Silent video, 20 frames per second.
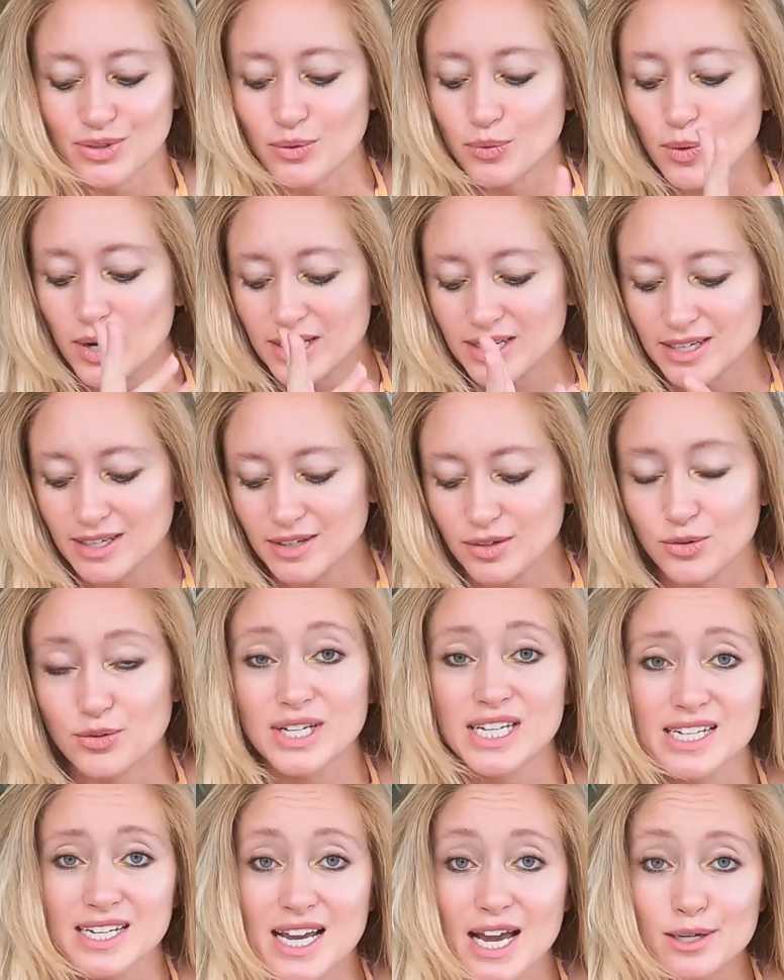the one
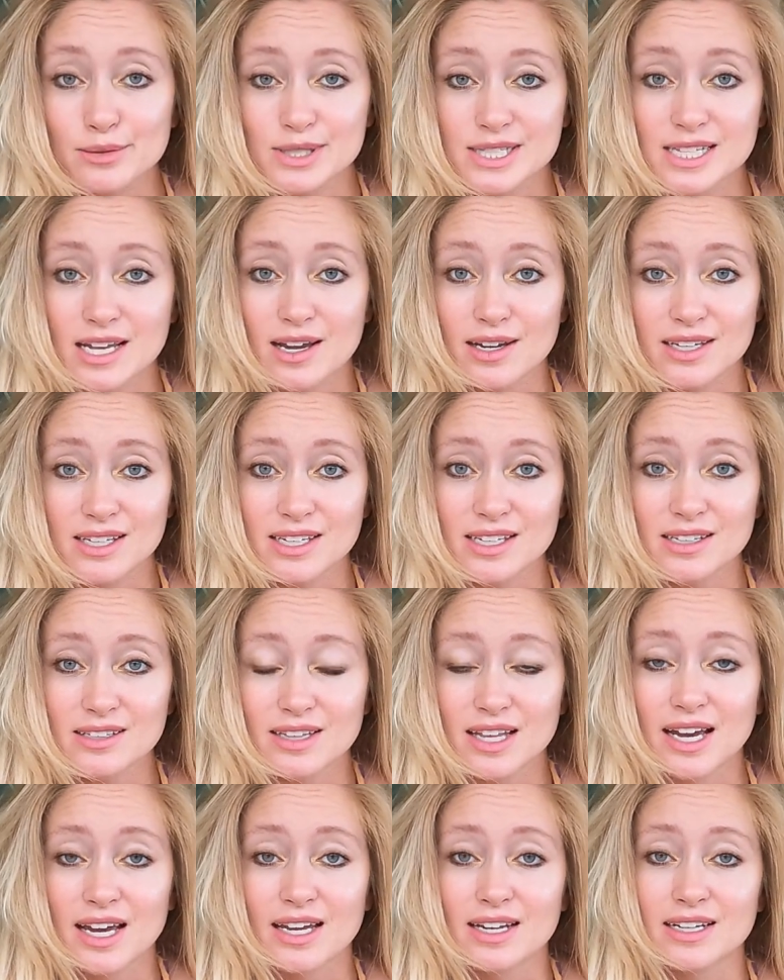green
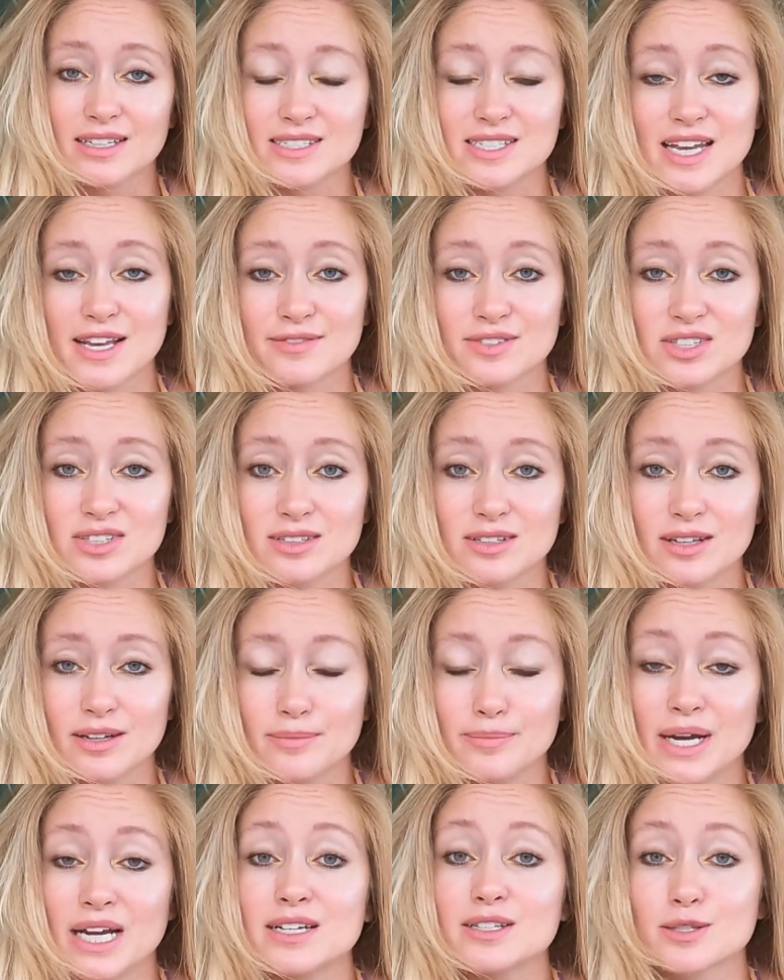Kawasaki that
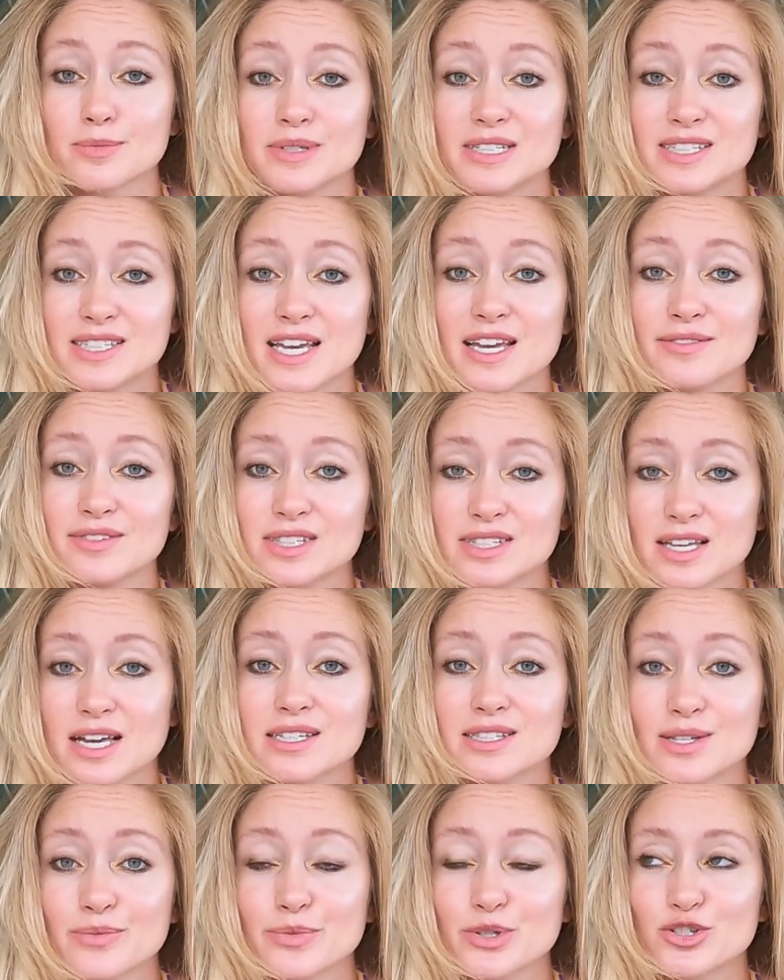my husband Taven's
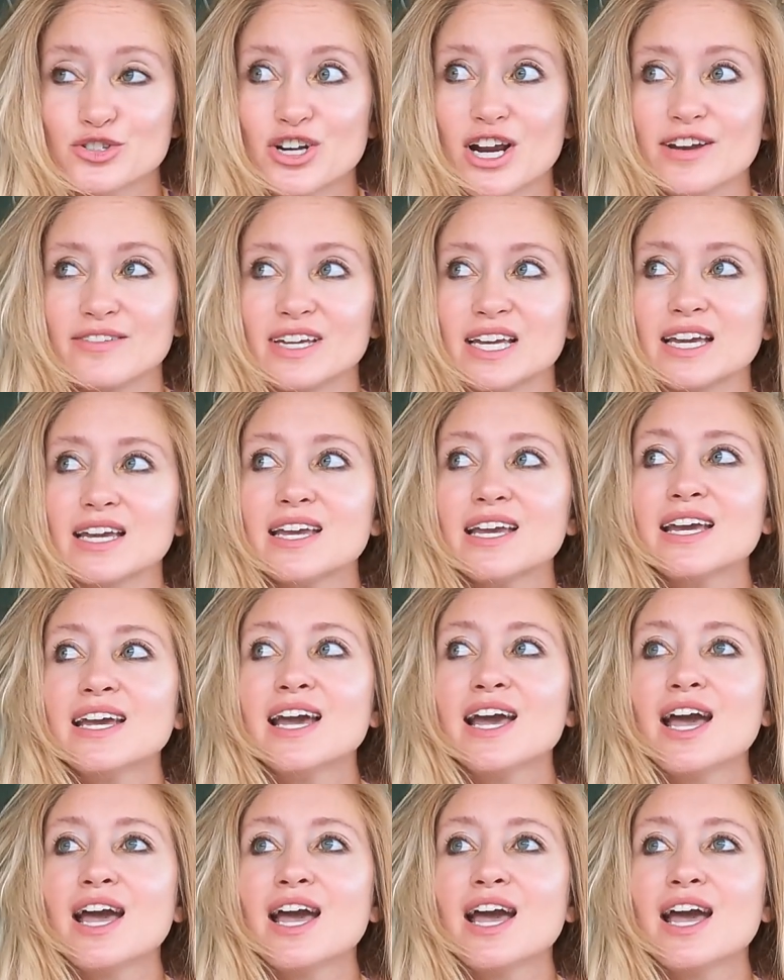cousin was driving,